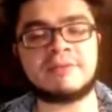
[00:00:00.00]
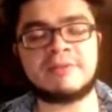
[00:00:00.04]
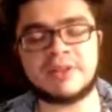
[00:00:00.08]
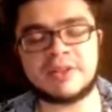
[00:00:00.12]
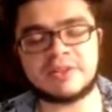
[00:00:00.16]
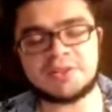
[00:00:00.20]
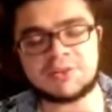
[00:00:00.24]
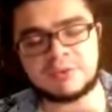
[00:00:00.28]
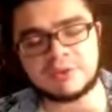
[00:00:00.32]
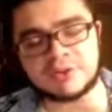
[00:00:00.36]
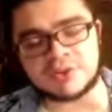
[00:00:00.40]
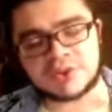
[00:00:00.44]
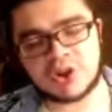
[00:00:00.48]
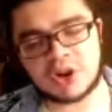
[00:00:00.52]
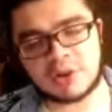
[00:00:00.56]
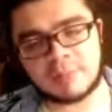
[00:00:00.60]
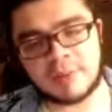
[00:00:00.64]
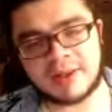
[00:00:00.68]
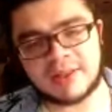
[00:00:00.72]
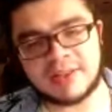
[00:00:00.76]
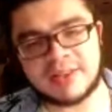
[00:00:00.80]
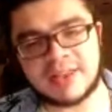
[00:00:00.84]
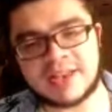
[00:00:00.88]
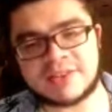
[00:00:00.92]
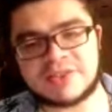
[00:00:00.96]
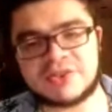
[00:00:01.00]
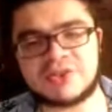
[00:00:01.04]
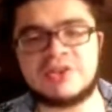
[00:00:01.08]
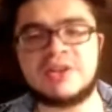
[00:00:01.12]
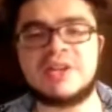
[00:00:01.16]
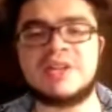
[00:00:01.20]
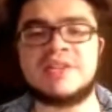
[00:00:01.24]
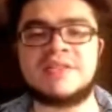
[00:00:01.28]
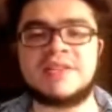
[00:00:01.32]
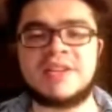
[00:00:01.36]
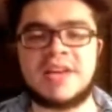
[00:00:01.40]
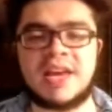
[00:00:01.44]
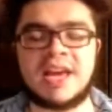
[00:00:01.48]
and let's first talk about
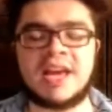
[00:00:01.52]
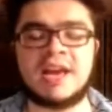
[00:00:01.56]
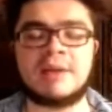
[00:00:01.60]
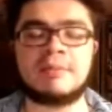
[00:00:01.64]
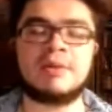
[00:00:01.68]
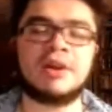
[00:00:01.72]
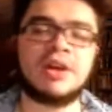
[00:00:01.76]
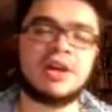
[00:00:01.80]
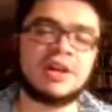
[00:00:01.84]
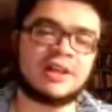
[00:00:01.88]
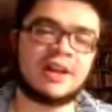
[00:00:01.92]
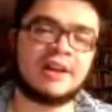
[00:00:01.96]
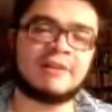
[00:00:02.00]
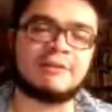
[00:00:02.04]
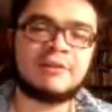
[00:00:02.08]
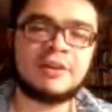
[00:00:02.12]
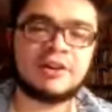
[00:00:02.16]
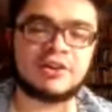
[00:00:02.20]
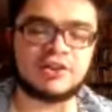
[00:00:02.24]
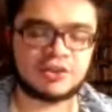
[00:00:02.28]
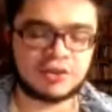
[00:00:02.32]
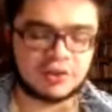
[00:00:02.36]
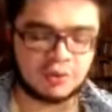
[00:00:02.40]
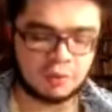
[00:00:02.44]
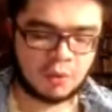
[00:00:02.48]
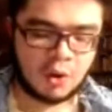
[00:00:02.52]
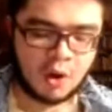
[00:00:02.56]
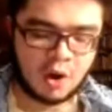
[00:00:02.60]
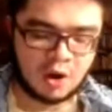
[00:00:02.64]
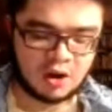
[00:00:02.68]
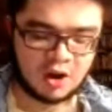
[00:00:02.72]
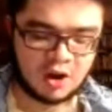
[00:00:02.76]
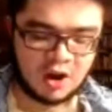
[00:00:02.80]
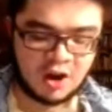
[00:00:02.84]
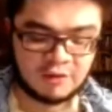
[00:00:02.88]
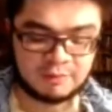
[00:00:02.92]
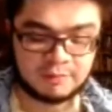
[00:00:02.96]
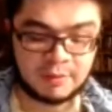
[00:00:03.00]
yesterday's game that featured the walk-off.